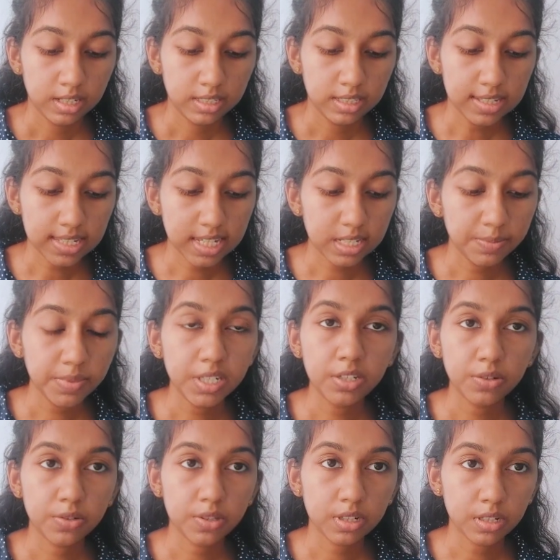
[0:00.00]
This can be
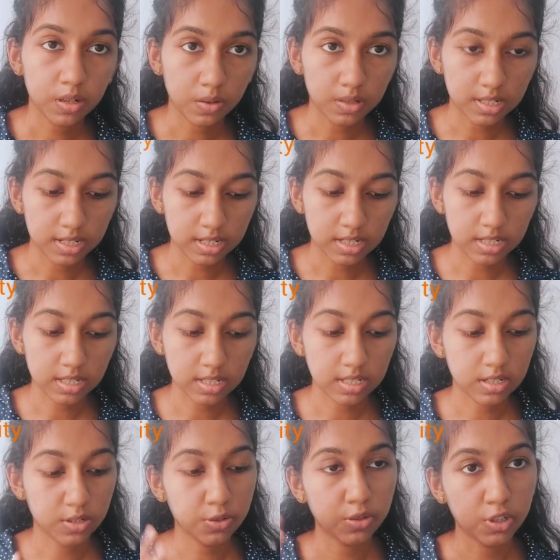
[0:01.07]
due to the
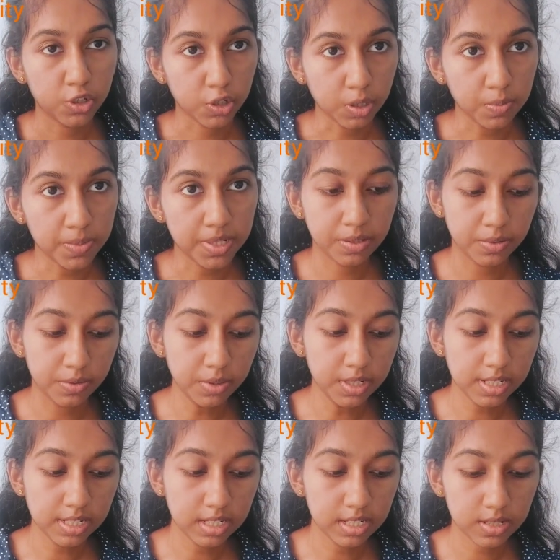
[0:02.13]
closeness to the jobs,
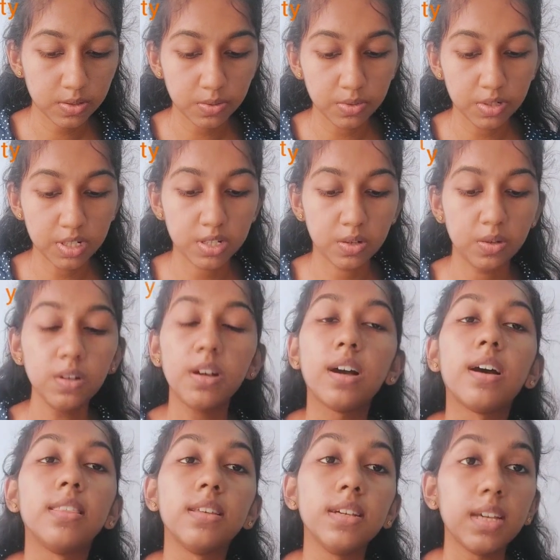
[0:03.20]
goods, schools, or
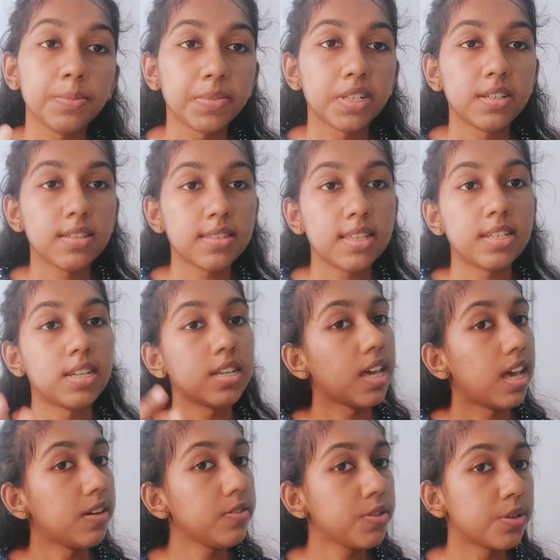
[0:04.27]
other amenities that I
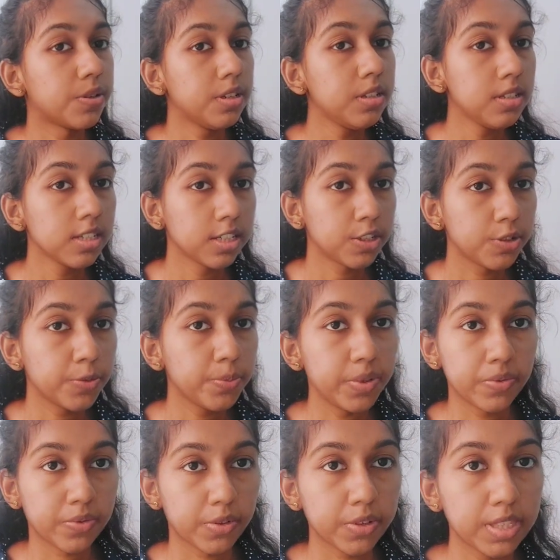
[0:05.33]
have told you
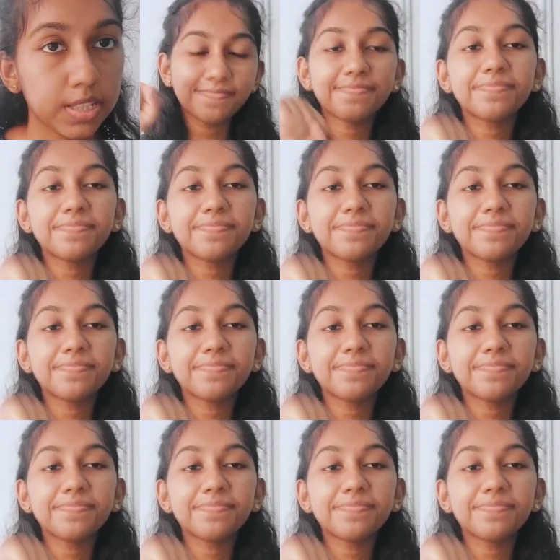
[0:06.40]
before.